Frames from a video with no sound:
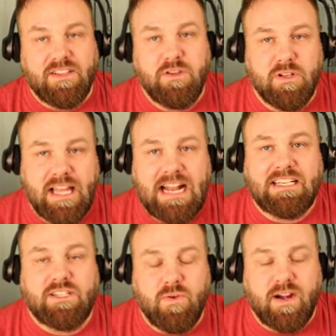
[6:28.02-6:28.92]
You led
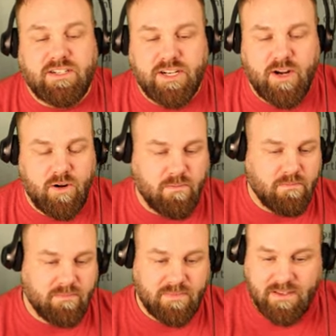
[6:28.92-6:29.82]
us to our doom.
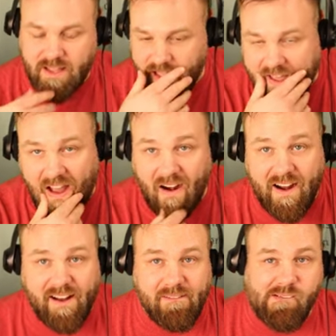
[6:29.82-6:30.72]
All
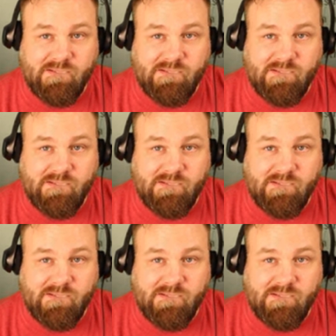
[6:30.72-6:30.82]
right.